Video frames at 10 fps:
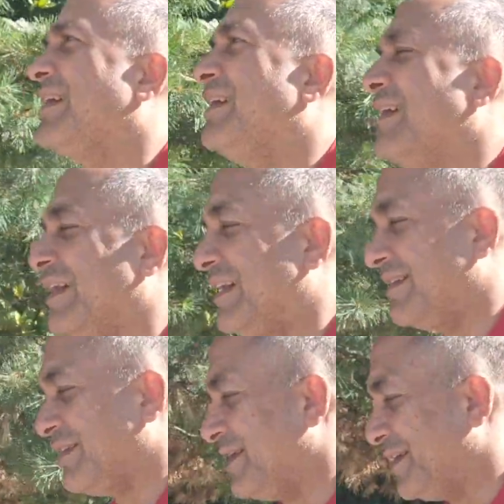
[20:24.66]

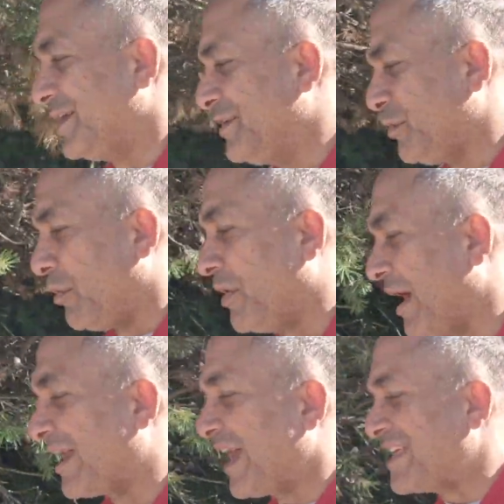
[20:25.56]
And, or
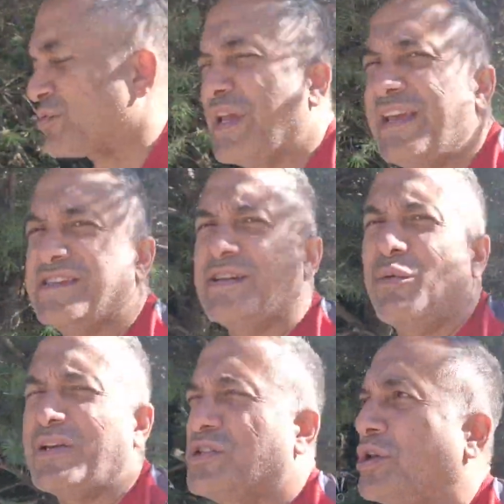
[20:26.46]
I guess East and
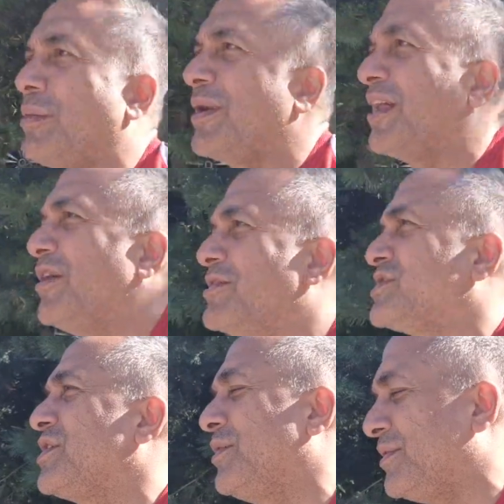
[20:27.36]
West Germany
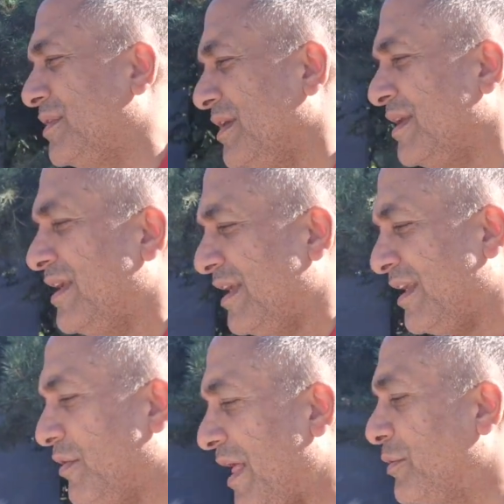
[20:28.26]
also.
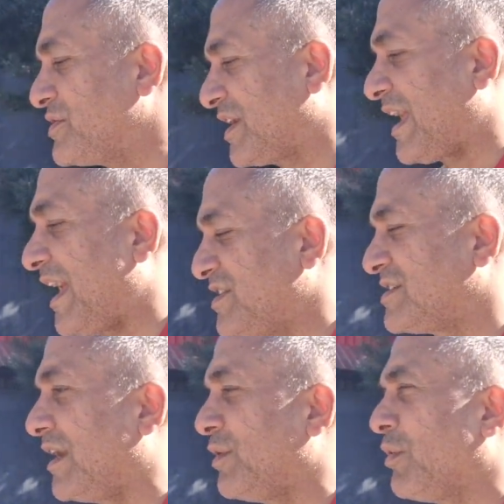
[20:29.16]
You know, that was a case
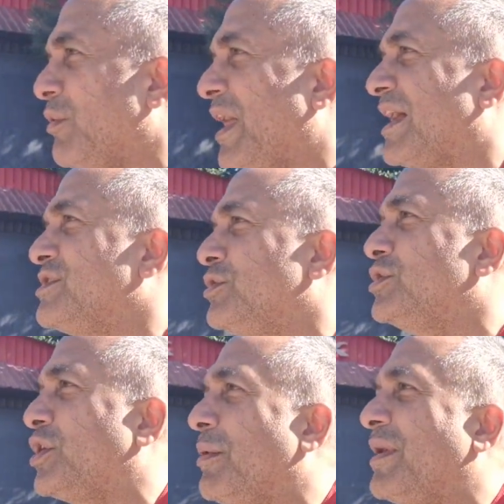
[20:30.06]
study where we had two
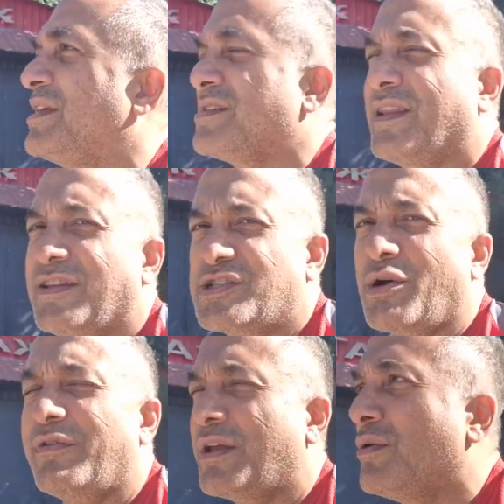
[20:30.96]
Germanys and then the
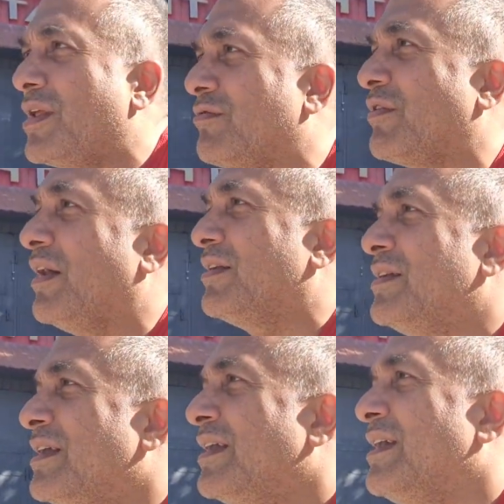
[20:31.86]
Soviet Union fell,
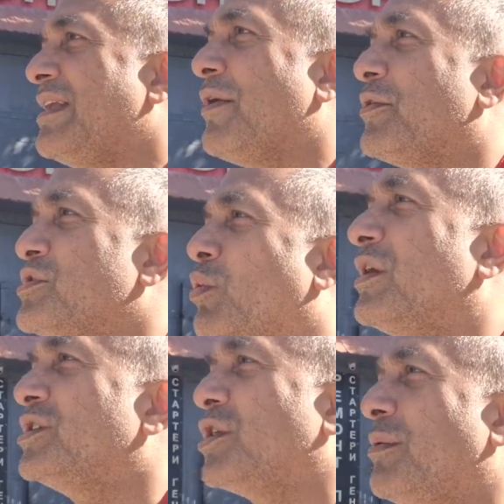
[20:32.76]
and now there's
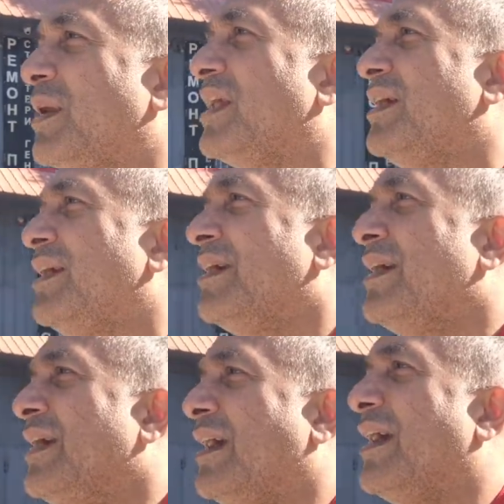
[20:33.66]
one Germany,
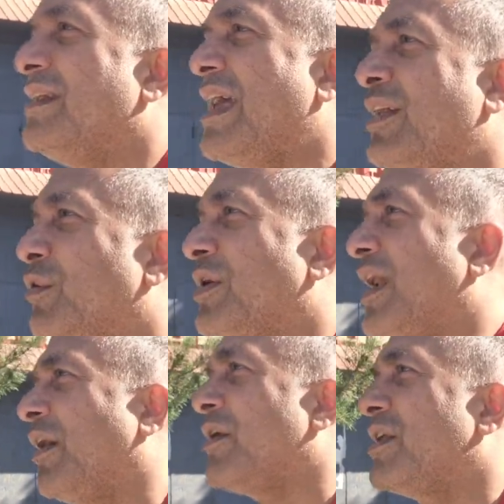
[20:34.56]
and NATO
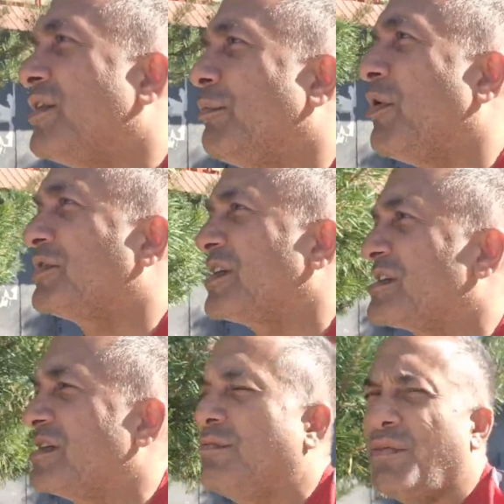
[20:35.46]
inherited the
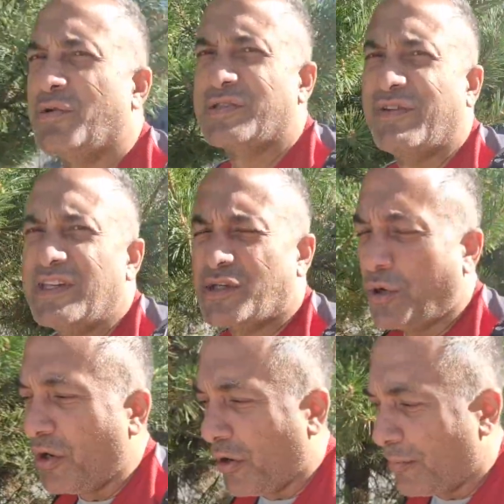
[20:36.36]
Baltics and most of
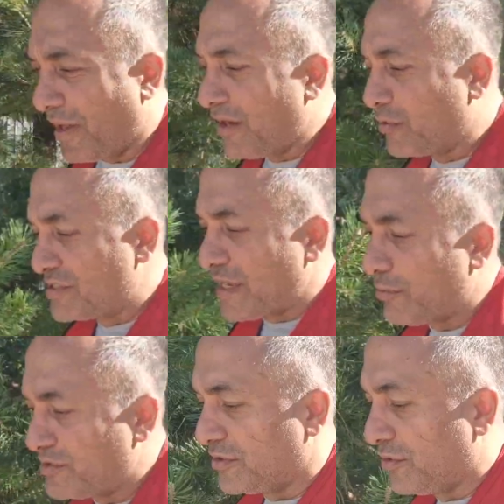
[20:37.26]
Eastern Europe. NATO was
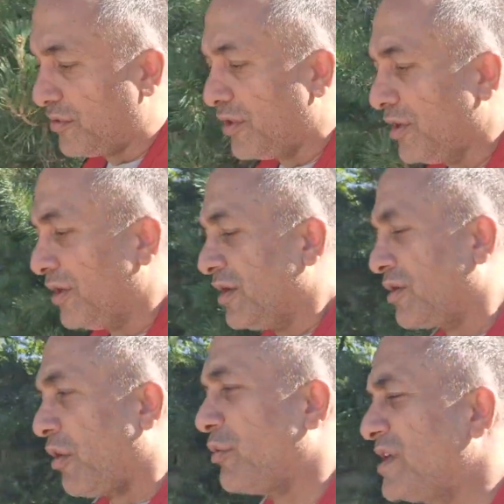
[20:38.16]
able to
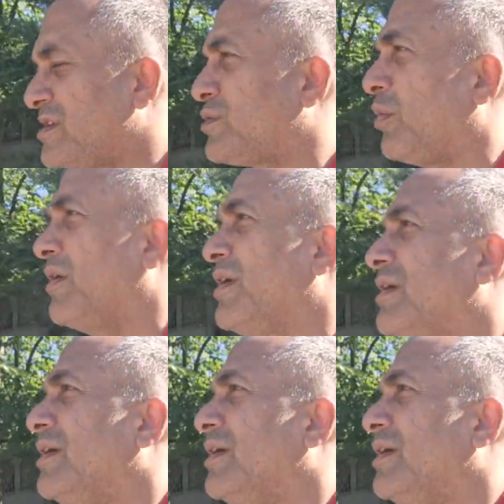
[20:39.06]
go eastward,